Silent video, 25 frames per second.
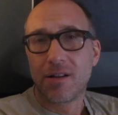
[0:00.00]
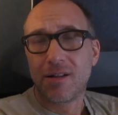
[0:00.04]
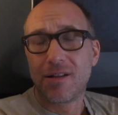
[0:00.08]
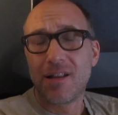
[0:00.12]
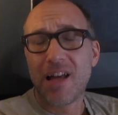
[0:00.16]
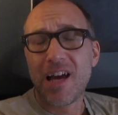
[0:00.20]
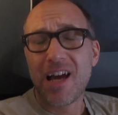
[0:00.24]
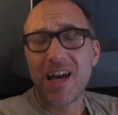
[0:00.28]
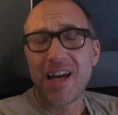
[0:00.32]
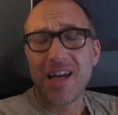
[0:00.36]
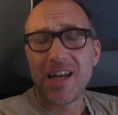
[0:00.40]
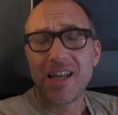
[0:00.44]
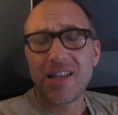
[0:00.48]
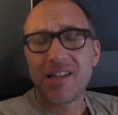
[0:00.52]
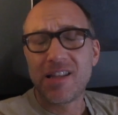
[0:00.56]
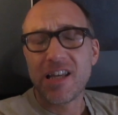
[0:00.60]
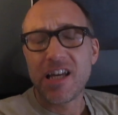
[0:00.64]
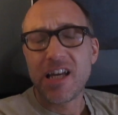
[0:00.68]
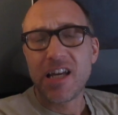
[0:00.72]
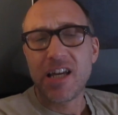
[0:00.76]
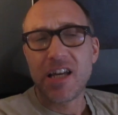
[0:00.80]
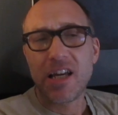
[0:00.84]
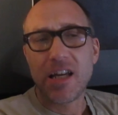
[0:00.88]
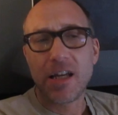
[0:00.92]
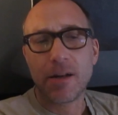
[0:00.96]

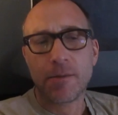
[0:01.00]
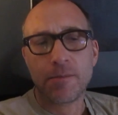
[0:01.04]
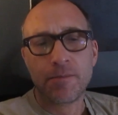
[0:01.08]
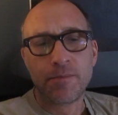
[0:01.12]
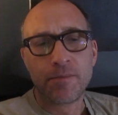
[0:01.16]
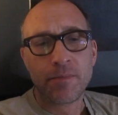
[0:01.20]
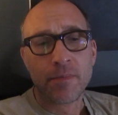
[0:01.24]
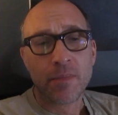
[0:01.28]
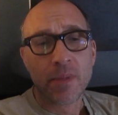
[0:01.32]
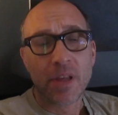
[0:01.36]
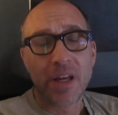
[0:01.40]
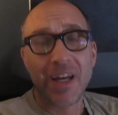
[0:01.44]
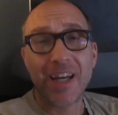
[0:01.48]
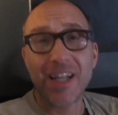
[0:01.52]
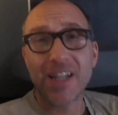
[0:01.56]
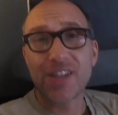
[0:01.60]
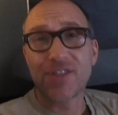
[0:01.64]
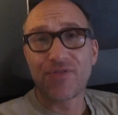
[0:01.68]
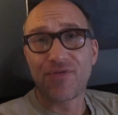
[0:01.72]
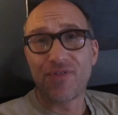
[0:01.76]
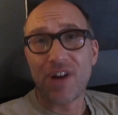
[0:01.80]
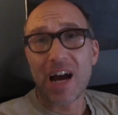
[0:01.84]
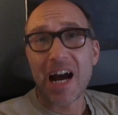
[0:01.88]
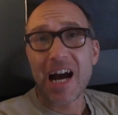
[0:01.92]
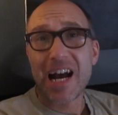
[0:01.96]
Lazy. It's
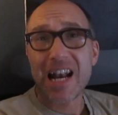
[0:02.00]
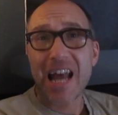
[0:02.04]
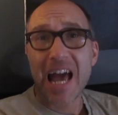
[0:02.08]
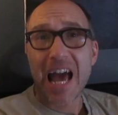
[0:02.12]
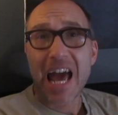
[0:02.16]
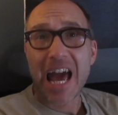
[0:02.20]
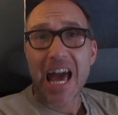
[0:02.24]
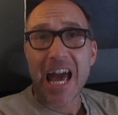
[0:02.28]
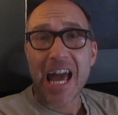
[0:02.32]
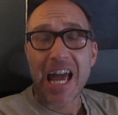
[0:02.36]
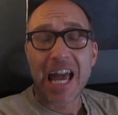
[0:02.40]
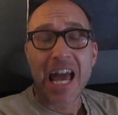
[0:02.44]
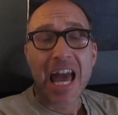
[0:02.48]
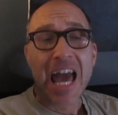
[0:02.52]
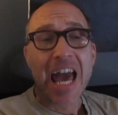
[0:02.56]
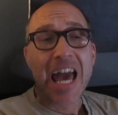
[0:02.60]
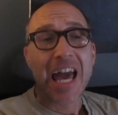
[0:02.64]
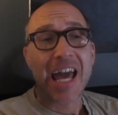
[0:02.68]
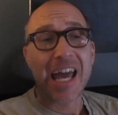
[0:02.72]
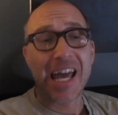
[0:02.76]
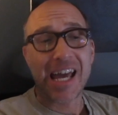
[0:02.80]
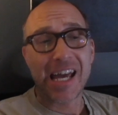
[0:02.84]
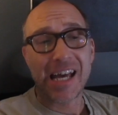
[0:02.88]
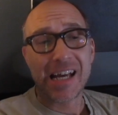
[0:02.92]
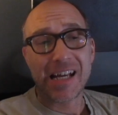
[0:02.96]
Friday,
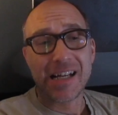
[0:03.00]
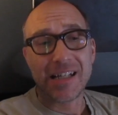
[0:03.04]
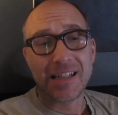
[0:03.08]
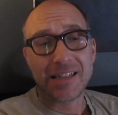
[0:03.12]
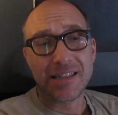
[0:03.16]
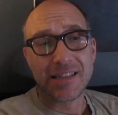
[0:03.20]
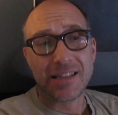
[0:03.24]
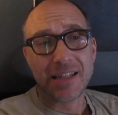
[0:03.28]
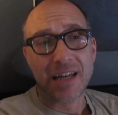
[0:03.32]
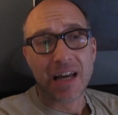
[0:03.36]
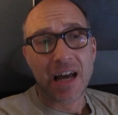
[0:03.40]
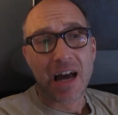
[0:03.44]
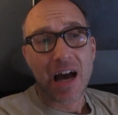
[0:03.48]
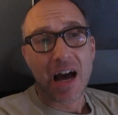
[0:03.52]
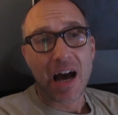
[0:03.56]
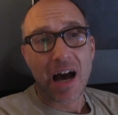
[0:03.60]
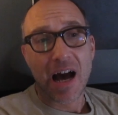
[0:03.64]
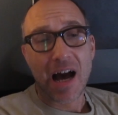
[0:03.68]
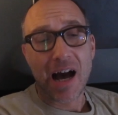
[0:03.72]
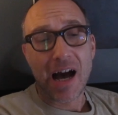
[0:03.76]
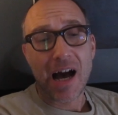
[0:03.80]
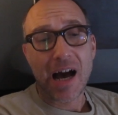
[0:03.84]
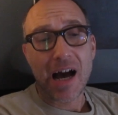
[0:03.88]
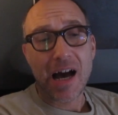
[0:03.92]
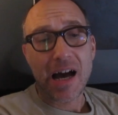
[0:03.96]
and
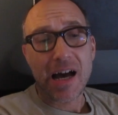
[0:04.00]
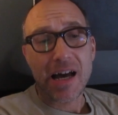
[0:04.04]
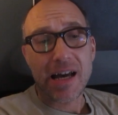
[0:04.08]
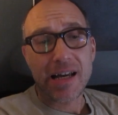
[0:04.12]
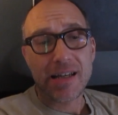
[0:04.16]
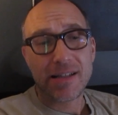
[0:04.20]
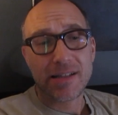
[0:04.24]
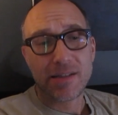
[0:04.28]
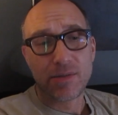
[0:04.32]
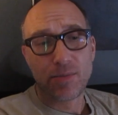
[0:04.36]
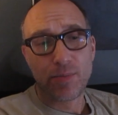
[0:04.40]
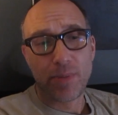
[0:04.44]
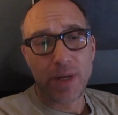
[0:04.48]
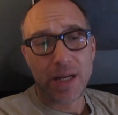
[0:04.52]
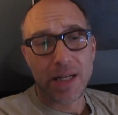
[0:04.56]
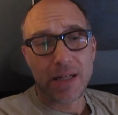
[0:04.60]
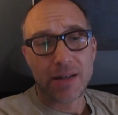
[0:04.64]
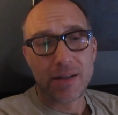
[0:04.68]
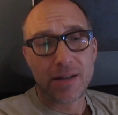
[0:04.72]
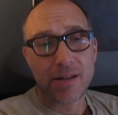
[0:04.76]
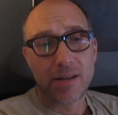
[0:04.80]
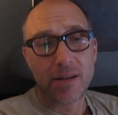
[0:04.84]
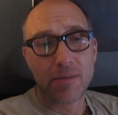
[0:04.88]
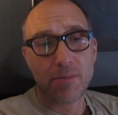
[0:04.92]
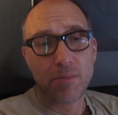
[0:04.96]
I
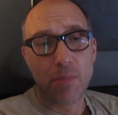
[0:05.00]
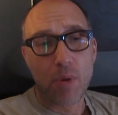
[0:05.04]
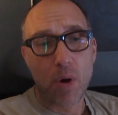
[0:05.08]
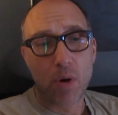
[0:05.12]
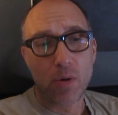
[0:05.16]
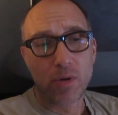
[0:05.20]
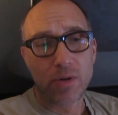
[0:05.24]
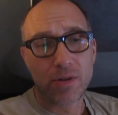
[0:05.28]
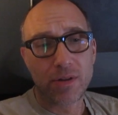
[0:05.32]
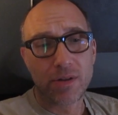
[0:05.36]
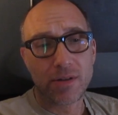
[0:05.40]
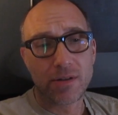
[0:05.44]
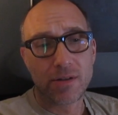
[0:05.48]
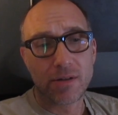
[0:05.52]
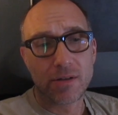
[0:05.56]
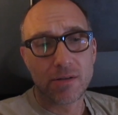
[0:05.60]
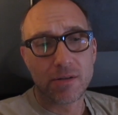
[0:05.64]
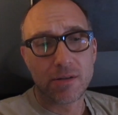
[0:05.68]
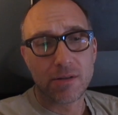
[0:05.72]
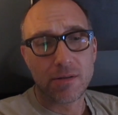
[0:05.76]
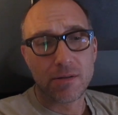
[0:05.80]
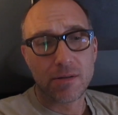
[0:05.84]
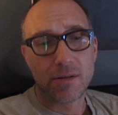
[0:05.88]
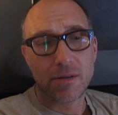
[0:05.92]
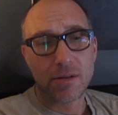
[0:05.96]
spent the most
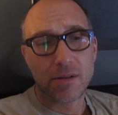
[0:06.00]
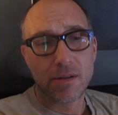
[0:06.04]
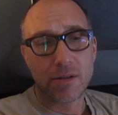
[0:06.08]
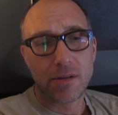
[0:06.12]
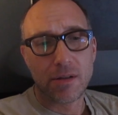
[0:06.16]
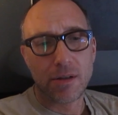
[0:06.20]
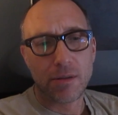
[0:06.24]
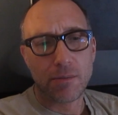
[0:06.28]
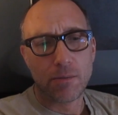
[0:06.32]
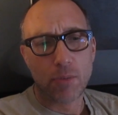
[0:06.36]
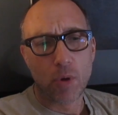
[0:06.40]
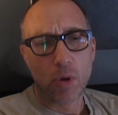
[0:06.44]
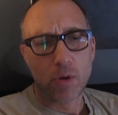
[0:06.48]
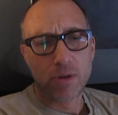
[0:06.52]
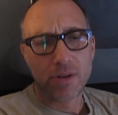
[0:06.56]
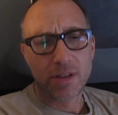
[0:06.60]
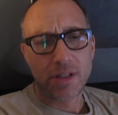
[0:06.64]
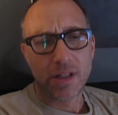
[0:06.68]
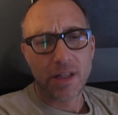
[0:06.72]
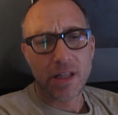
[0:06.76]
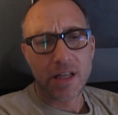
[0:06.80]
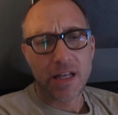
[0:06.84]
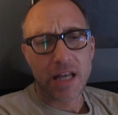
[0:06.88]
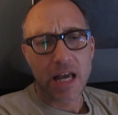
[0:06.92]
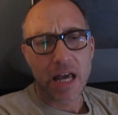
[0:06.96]

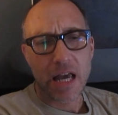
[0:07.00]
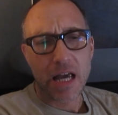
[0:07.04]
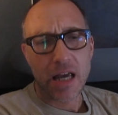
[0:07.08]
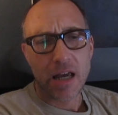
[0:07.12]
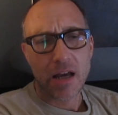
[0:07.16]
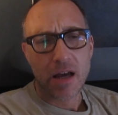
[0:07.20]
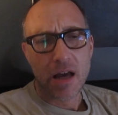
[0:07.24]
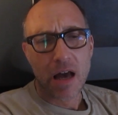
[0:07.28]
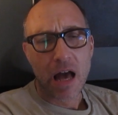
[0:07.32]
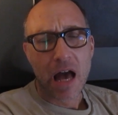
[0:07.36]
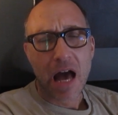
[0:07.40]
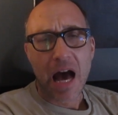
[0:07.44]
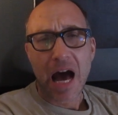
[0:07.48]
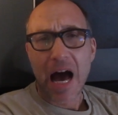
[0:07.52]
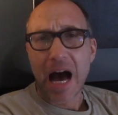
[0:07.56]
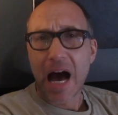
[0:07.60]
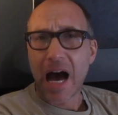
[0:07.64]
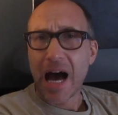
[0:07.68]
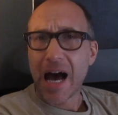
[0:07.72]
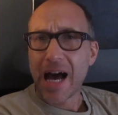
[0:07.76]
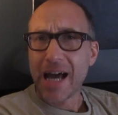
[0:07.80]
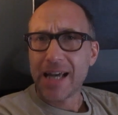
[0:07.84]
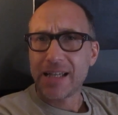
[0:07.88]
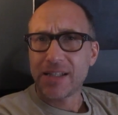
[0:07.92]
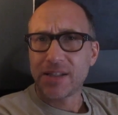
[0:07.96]
of the day?
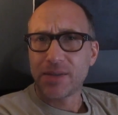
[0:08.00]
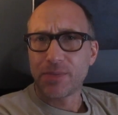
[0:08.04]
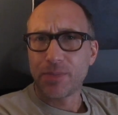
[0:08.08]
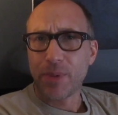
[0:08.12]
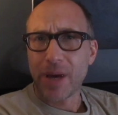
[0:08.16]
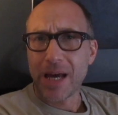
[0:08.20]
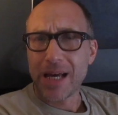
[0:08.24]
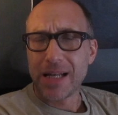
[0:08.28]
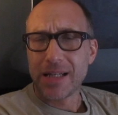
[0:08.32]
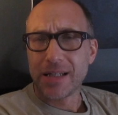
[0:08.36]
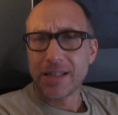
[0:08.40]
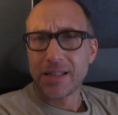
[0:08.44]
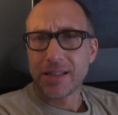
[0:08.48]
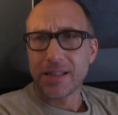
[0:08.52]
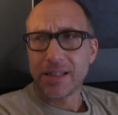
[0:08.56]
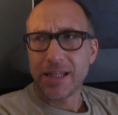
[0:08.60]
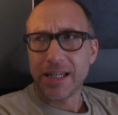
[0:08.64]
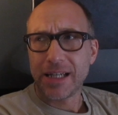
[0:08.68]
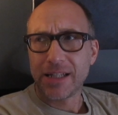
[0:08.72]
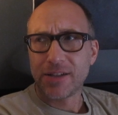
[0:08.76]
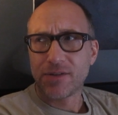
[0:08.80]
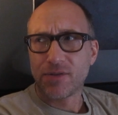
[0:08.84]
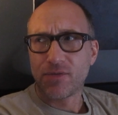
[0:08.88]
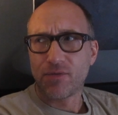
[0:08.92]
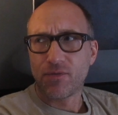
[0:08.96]

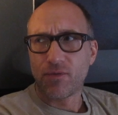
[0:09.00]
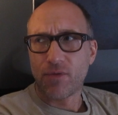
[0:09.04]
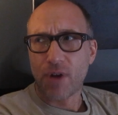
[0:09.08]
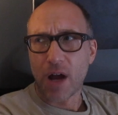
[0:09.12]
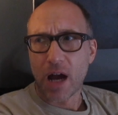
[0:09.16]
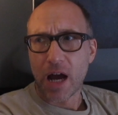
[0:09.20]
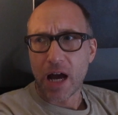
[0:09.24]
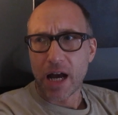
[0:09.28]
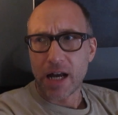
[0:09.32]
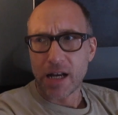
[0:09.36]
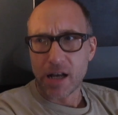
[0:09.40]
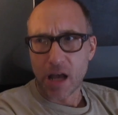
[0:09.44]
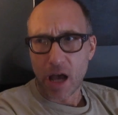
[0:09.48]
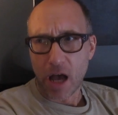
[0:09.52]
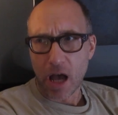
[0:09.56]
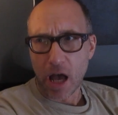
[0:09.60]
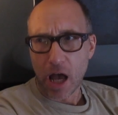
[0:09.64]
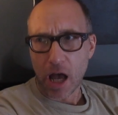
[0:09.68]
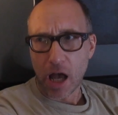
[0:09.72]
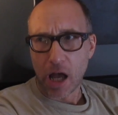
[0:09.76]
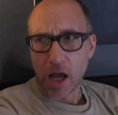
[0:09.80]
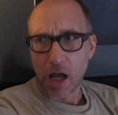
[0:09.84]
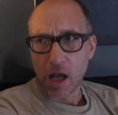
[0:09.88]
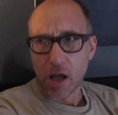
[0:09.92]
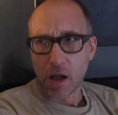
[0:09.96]
It's
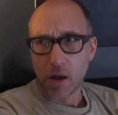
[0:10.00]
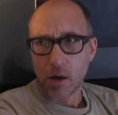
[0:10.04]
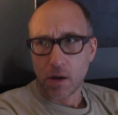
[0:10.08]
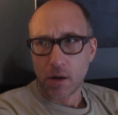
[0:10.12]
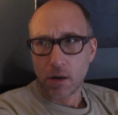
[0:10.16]
Friday.